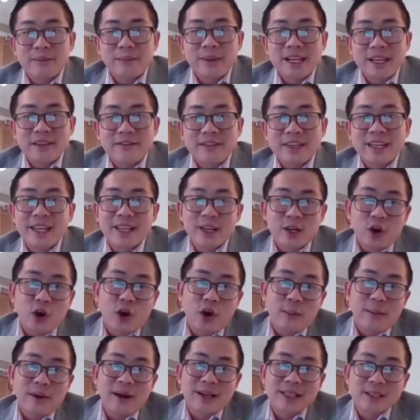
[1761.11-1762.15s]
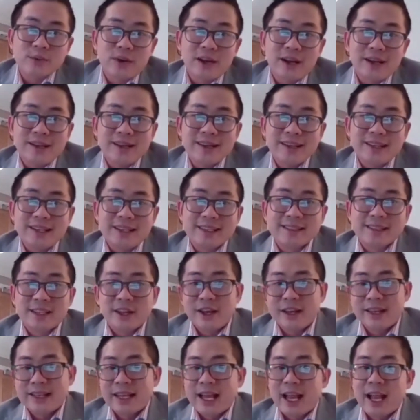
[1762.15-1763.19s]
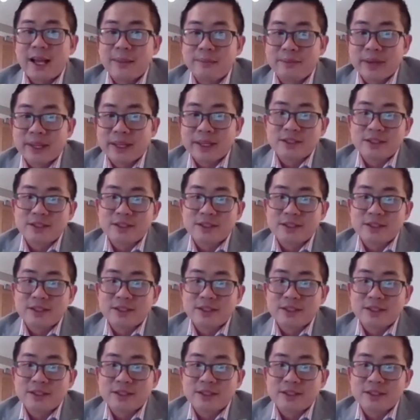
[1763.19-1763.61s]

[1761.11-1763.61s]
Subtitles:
believing in karma as well. It's helping,